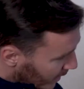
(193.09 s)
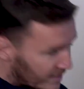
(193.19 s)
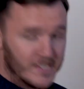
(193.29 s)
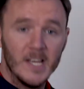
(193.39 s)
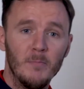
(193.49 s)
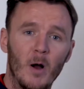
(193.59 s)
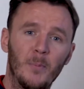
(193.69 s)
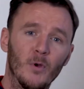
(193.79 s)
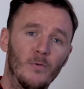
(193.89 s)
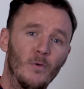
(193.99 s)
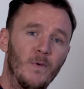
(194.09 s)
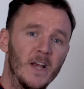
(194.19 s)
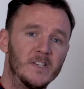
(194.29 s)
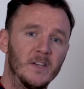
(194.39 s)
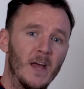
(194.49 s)
can see my beautiful
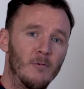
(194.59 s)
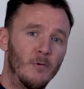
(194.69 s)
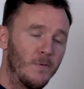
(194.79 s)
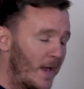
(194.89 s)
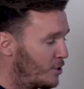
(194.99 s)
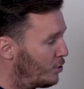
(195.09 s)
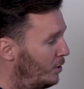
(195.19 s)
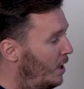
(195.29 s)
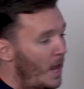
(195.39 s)
face in that reflection,